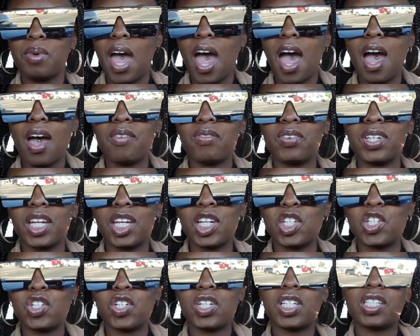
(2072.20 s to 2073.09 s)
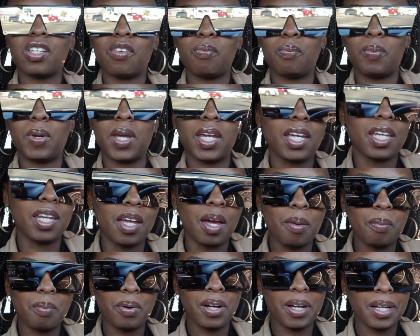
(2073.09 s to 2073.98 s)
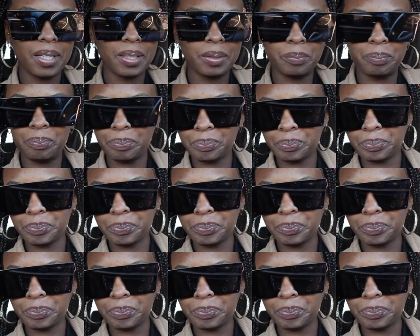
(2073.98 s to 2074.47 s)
have an interest of picking up on.